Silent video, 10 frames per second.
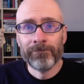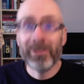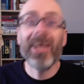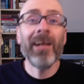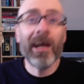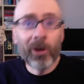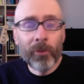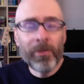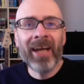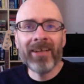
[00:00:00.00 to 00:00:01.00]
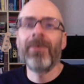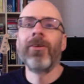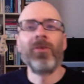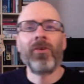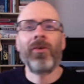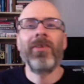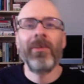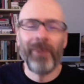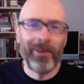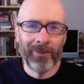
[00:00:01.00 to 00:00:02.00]
But then I go back to those
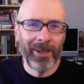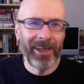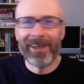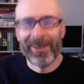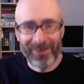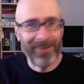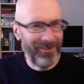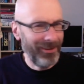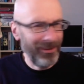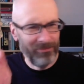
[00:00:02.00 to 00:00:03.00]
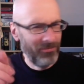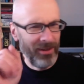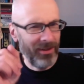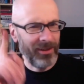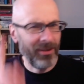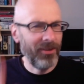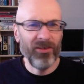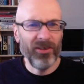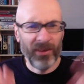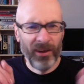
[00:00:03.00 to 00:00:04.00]
crazy friends of mine and I say, see, yeah, it's
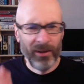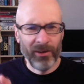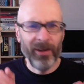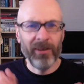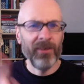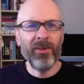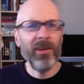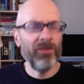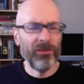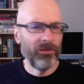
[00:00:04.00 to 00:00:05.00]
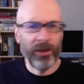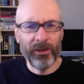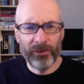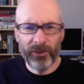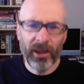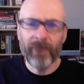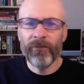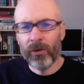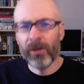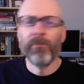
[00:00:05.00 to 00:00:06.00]
just condensation trails and they
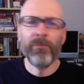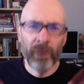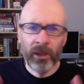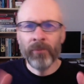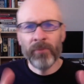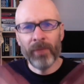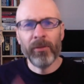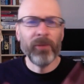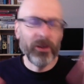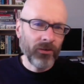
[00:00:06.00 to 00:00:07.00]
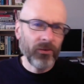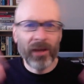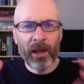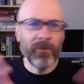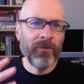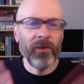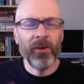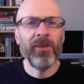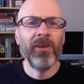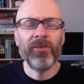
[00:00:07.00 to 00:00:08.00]
form blah, blah, blah in certain
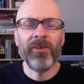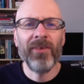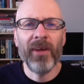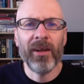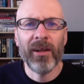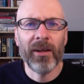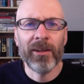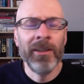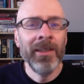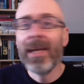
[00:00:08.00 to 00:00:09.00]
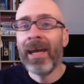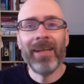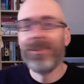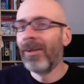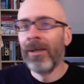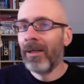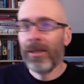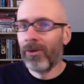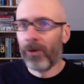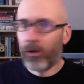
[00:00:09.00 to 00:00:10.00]
atmospheric conditions, yada, yada. And
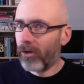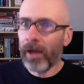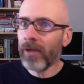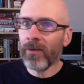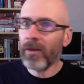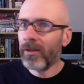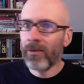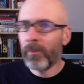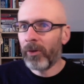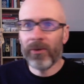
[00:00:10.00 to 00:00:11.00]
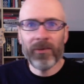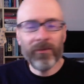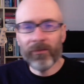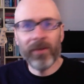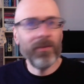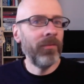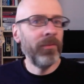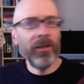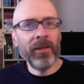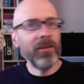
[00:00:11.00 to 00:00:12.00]
your crazy conspiracy friends will
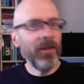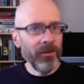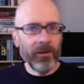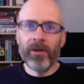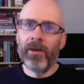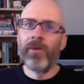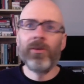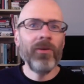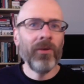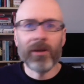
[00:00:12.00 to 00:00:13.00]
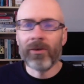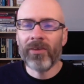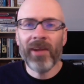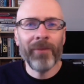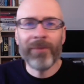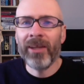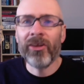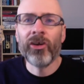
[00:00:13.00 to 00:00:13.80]
be like, no, you don't understand, man.